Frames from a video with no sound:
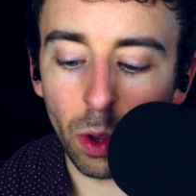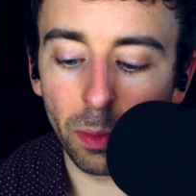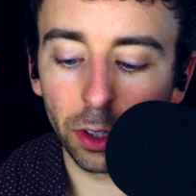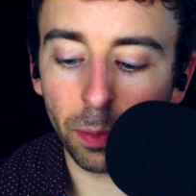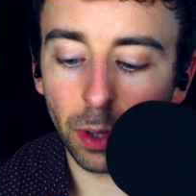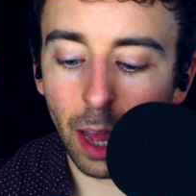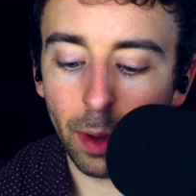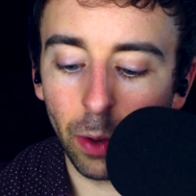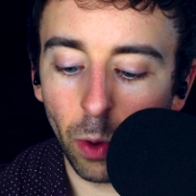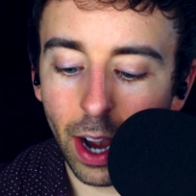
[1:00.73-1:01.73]
we multiply
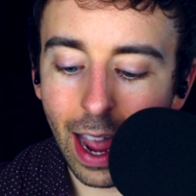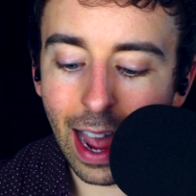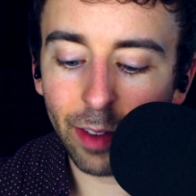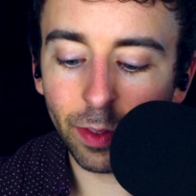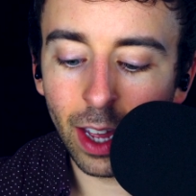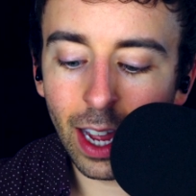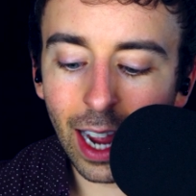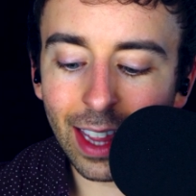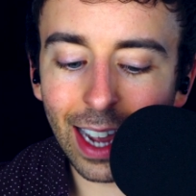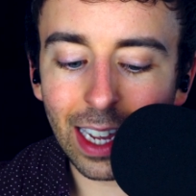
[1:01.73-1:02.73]
by 1 half,
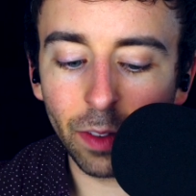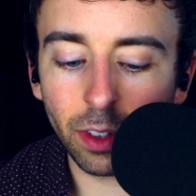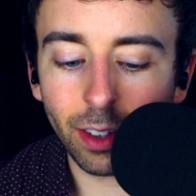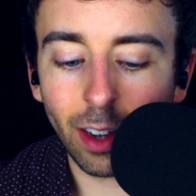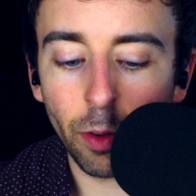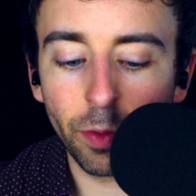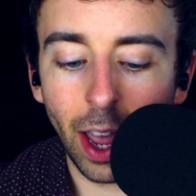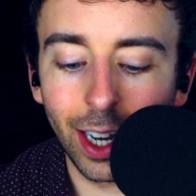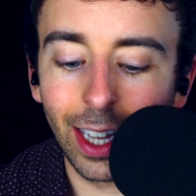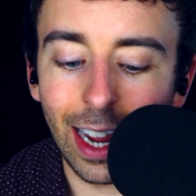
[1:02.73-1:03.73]
and that gives us our
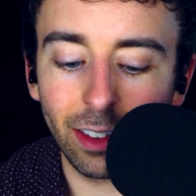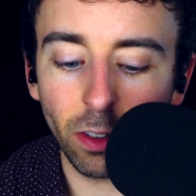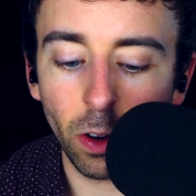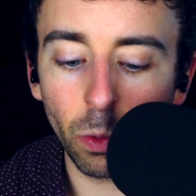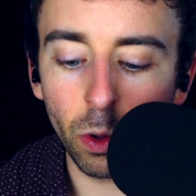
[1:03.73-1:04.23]
final answer.